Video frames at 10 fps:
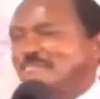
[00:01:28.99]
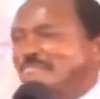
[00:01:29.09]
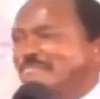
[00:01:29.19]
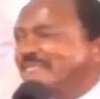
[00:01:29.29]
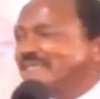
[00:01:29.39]

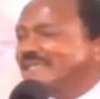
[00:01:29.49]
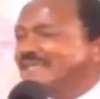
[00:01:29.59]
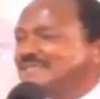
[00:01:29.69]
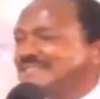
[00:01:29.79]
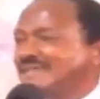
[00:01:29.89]

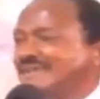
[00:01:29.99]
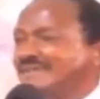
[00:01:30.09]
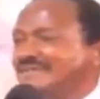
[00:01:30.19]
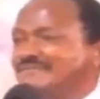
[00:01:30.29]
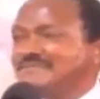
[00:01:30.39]
And
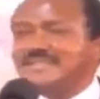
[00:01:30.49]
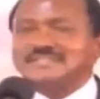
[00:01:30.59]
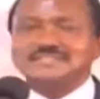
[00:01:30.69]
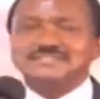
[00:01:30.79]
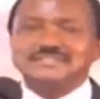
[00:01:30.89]
that
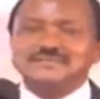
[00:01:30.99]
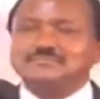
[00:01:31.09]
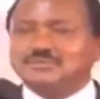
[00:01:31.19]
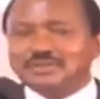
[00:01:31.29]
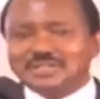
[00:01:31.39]
is a
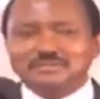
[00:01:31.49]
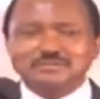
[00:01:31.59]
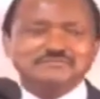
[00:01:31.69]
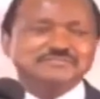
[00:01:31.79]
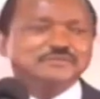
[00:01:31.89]
product of
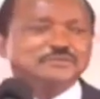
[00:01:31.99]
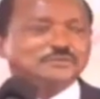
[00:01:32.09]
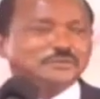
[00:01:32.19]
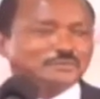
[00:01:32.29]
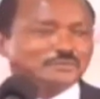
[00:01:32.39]
Sekuru.
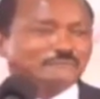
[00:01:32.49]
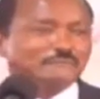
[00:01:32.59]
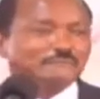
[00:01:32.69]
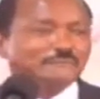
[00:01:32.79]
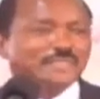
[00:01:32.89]

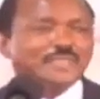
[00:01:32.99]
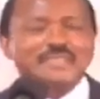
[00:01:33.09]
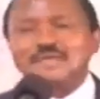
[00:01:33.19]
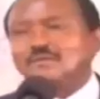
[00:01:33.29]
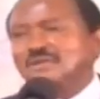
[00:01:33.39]

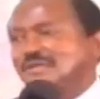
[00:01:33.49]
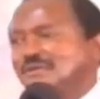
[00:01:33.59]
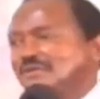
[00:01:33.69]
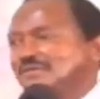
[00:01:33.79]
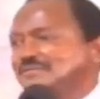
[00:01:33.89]
And when I
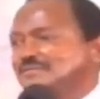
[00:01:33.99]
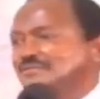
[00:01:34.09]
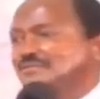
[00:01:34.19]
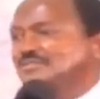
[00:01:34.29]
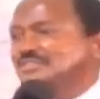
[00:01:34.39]
got to
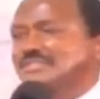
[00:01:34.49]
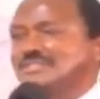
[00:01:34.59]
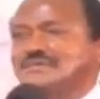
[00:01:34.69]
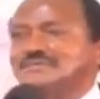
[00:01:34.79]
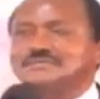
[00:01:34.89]
State
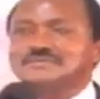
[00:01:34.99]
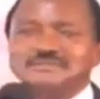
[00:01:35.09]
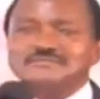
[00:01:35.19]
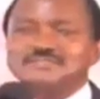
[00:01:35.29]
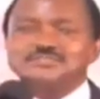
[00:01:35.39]
House,
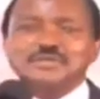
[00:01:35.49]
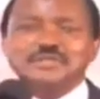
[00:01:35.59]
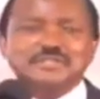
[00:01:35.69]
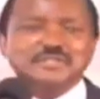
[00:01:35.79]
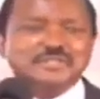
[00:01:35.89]
after swearing
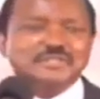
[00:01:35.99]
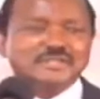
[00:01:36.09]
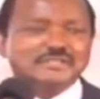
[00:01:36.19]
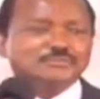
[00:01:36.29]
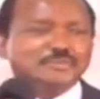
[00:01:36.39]
in, I
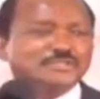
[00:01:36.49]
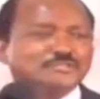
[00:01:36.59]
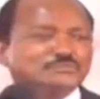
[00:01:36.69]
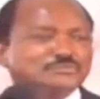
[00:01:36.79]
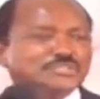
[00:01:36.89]
explained to
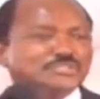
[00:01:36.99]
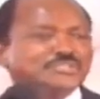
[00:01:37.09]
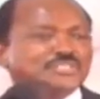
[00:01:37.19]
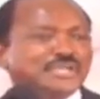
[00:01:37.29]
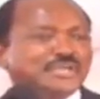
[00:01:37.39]
Mzee Nyachae